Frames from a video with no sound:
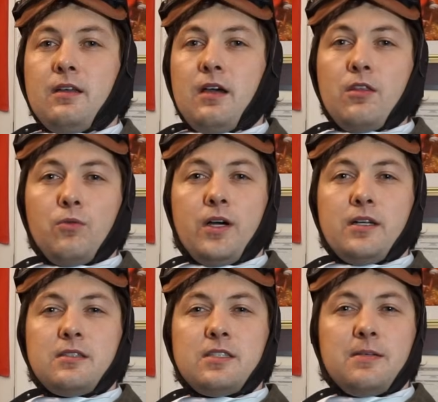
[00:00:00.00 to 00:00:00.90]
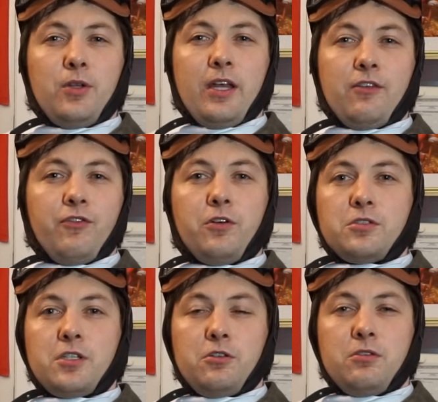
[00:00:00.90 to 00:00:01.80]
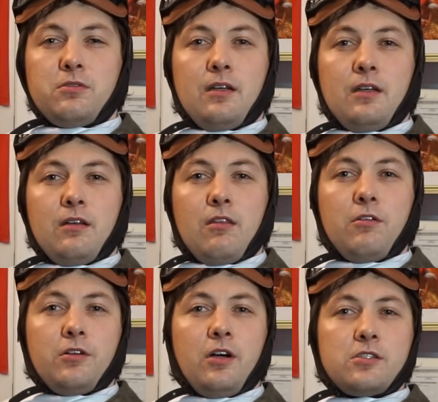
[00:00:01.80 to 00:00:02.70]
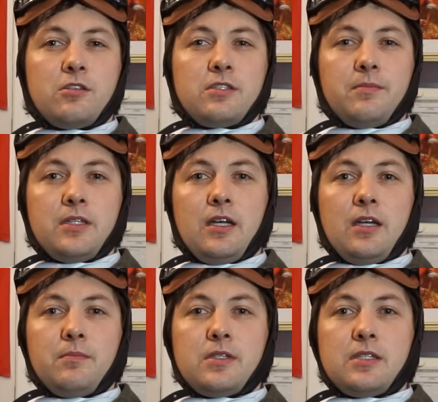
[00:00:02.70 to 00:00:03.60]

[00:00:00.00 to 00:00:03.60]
Otherwise, simple headphones are used. There are also sometimes